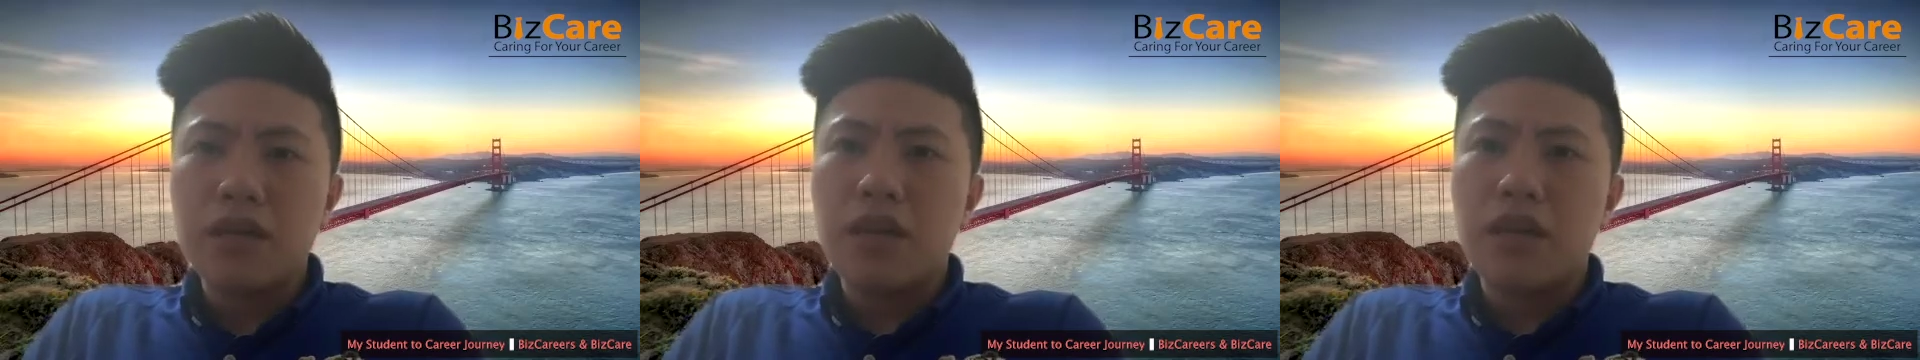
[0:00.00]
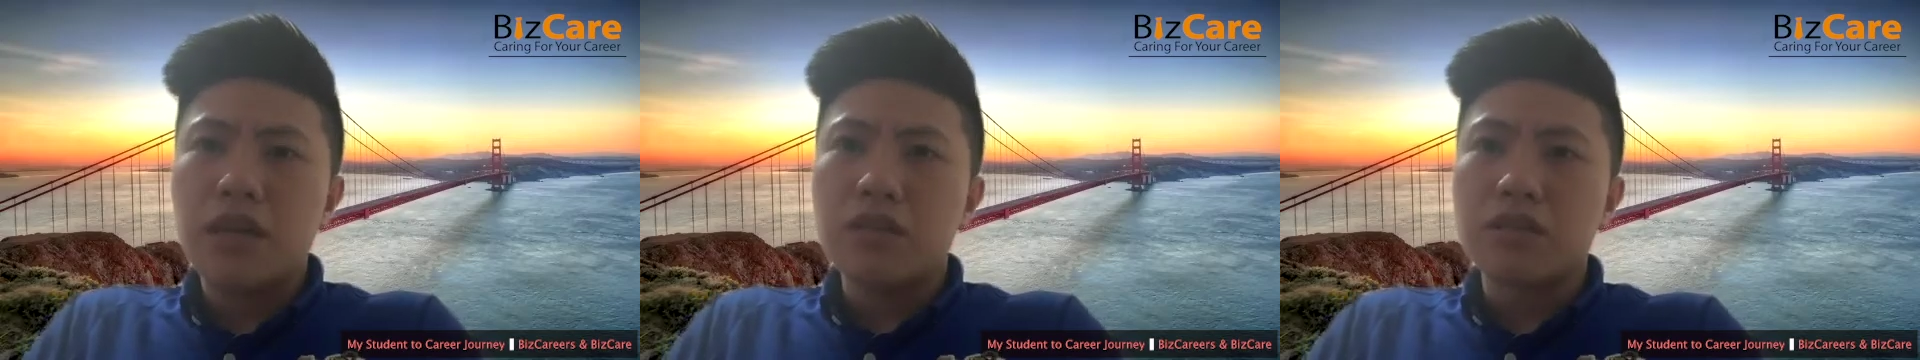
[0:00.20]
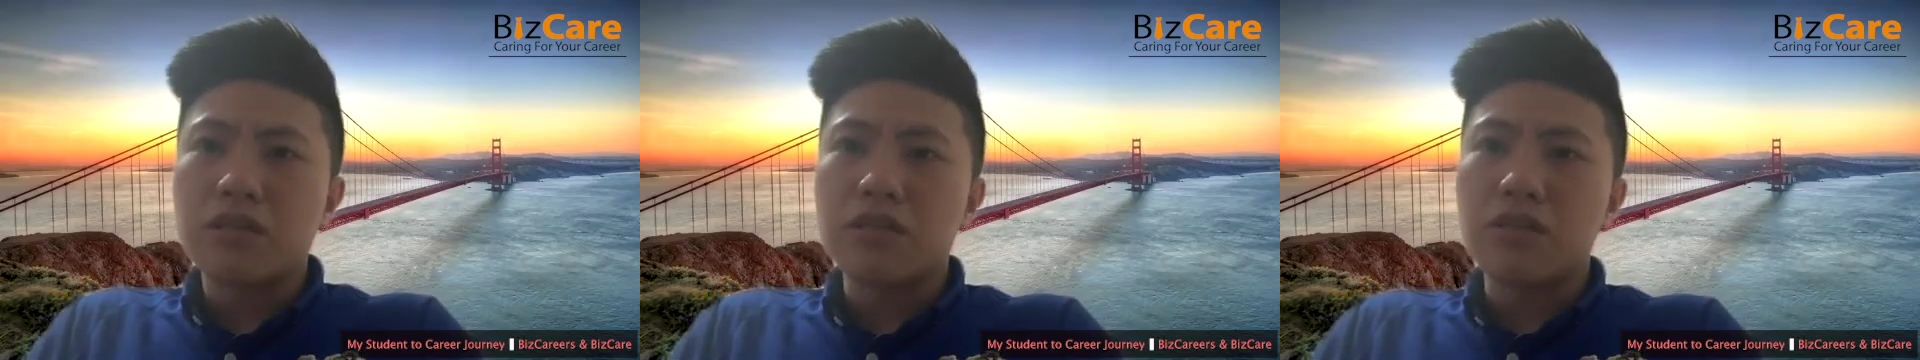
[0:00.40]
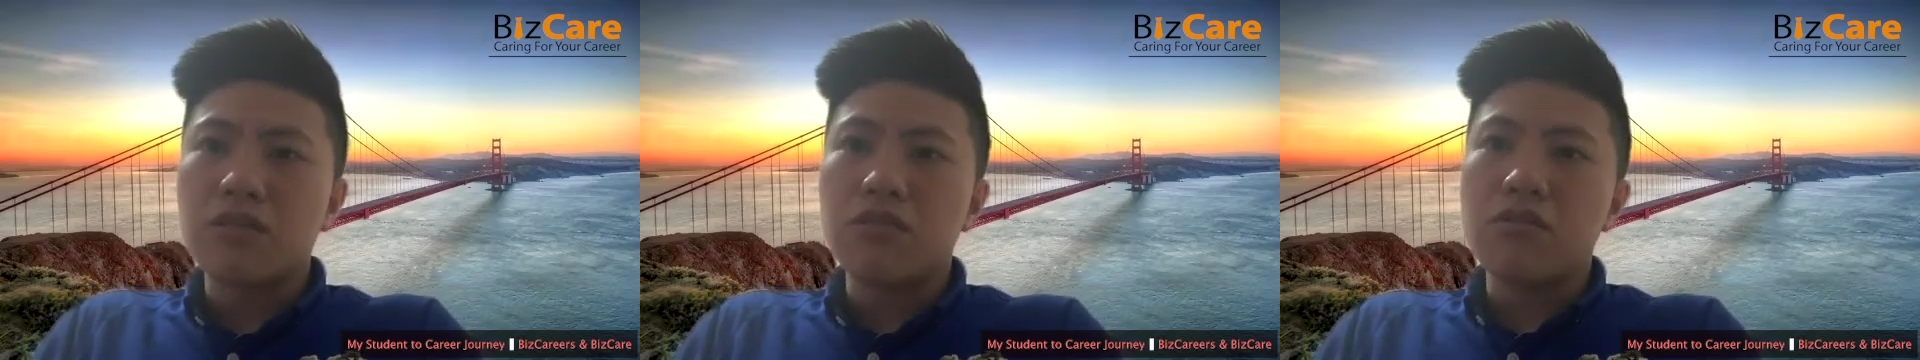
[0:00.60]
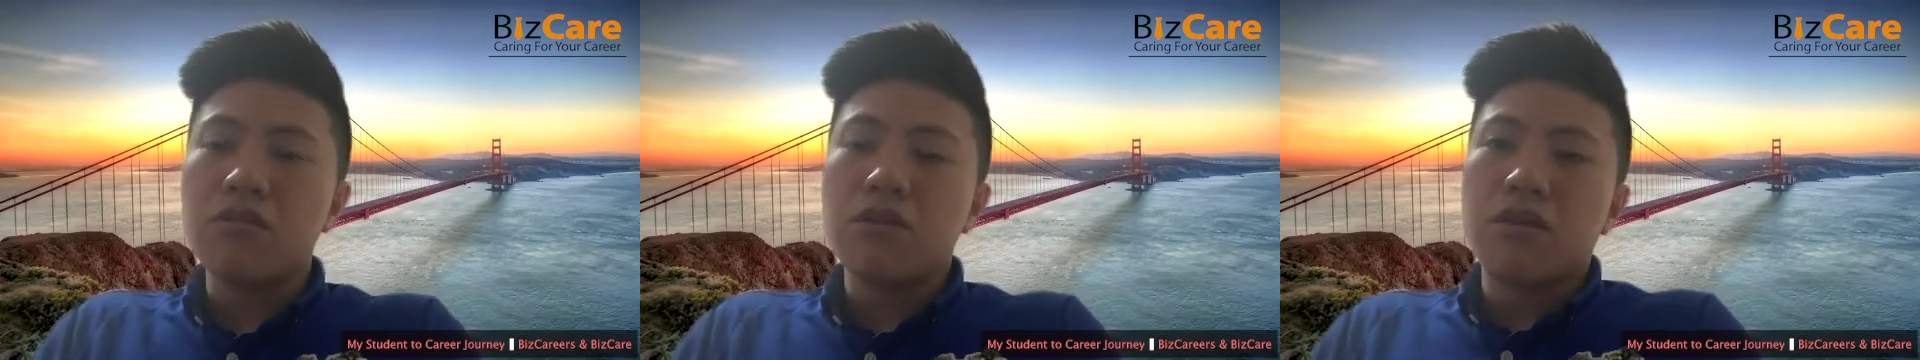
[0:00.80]

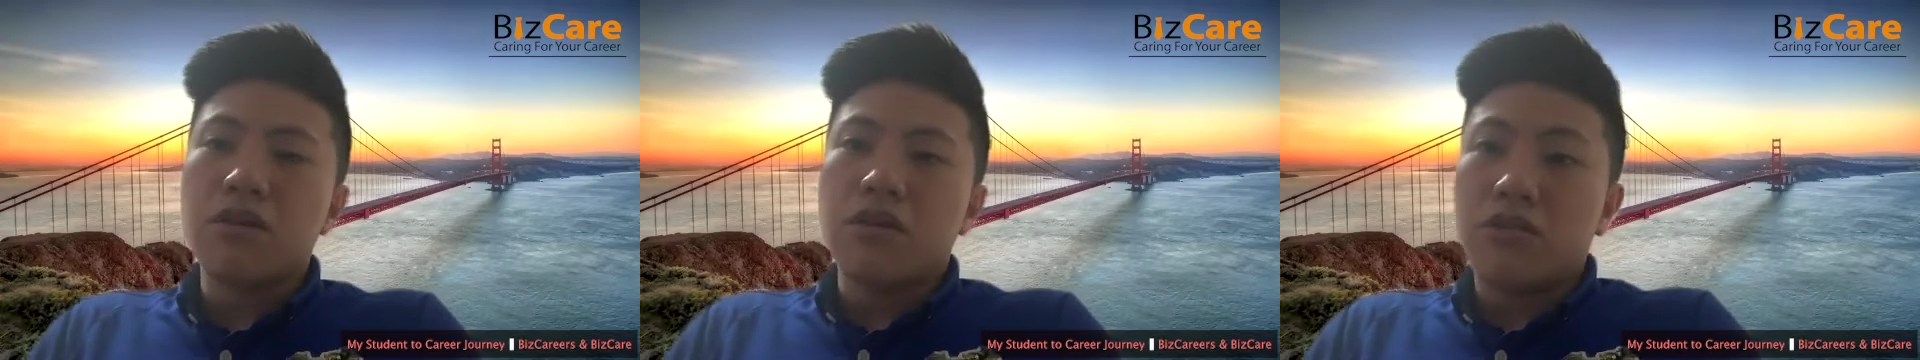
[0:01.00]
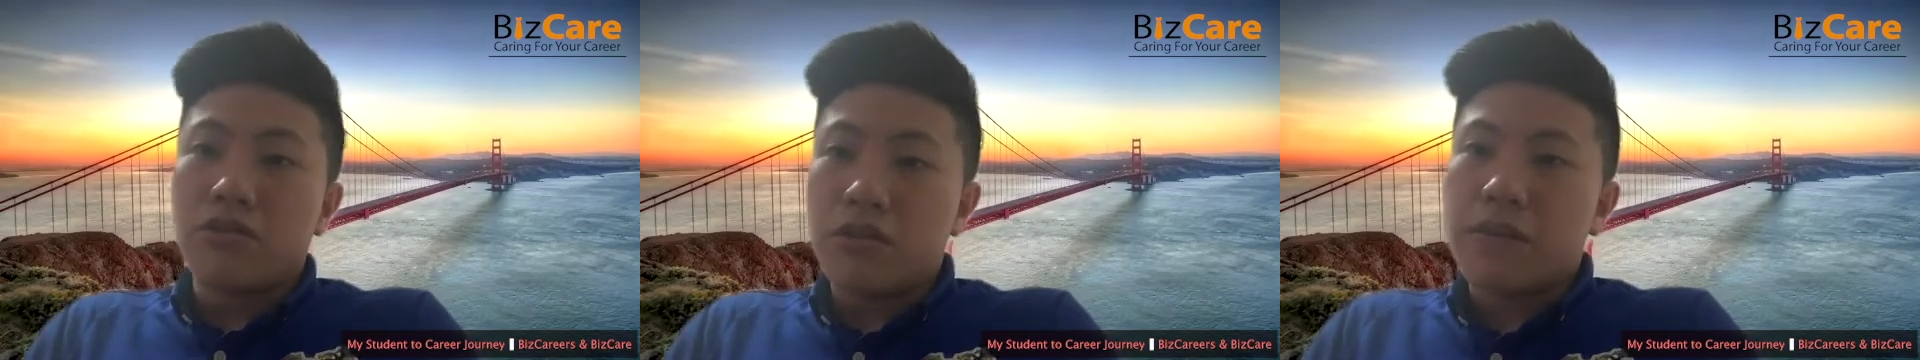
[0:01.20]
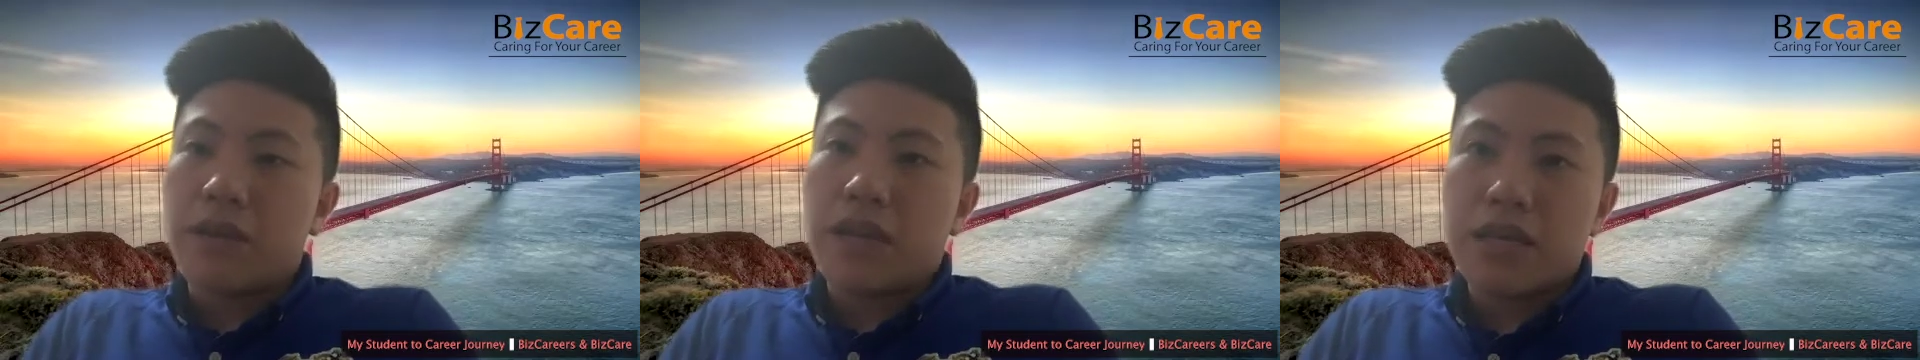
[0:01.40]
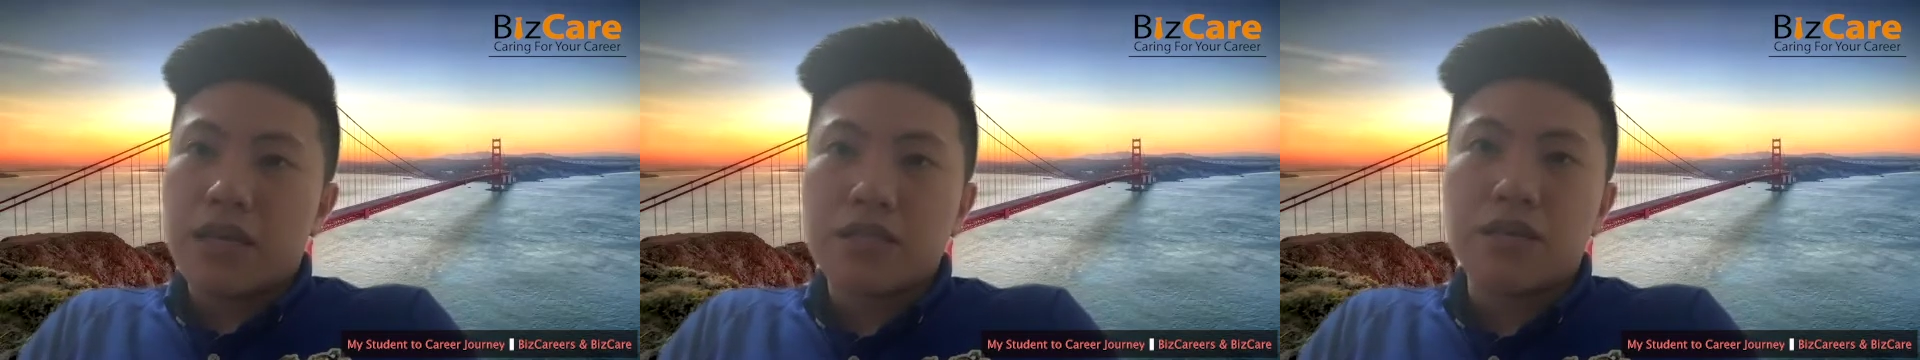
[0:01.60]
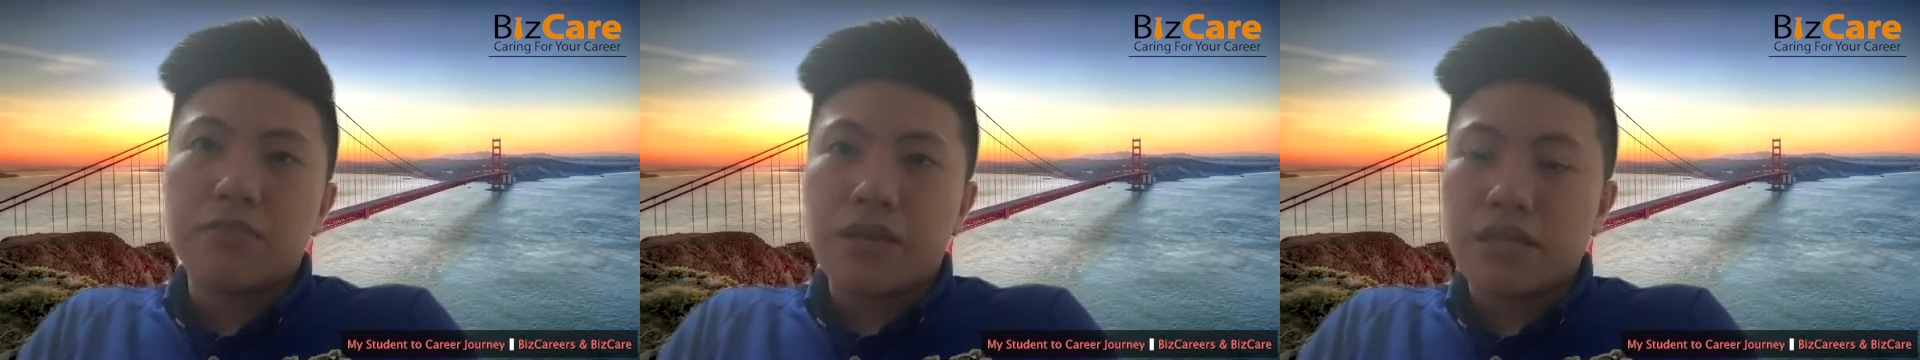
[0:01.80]
So during my
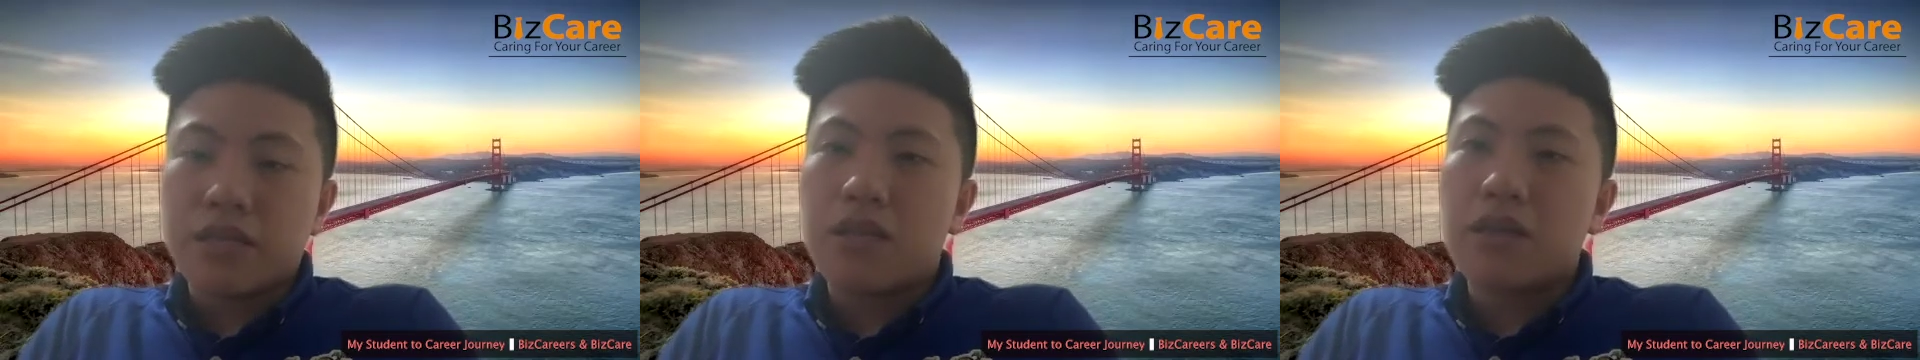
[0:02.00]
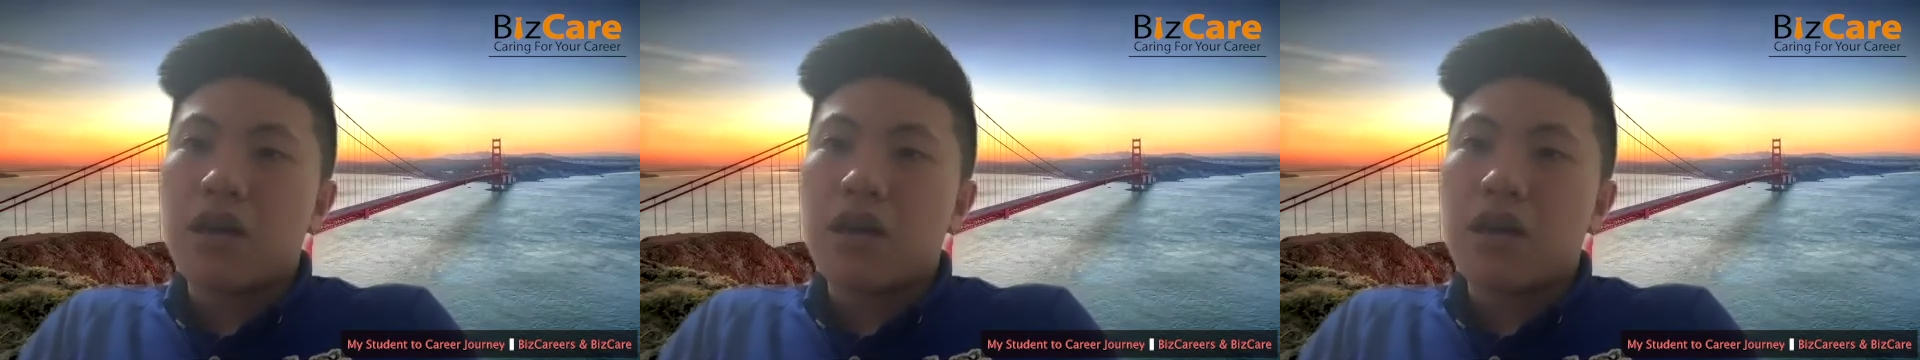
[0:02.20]
last semester,